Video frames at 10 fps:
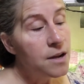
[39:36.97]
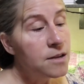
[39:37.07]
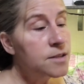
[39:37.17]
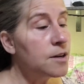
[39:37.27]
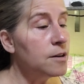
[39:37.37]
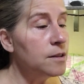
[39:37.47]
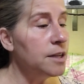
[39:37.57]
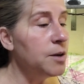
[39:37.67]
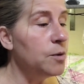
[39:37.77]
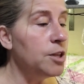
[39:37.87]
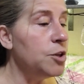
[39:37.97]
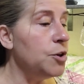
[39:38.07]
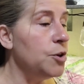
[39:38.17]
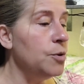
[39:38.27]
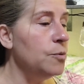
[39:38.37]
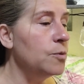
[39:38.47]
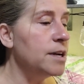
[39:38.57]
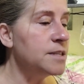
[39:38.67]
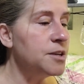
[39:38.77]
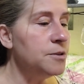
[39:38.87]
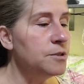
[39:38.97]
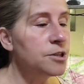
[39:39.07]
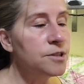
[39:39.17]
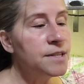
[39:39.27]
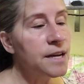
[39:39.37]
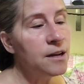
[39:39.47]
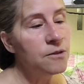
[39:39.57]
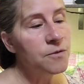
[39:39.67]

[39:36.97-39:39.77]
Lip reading: Certainly when you rescued Tercel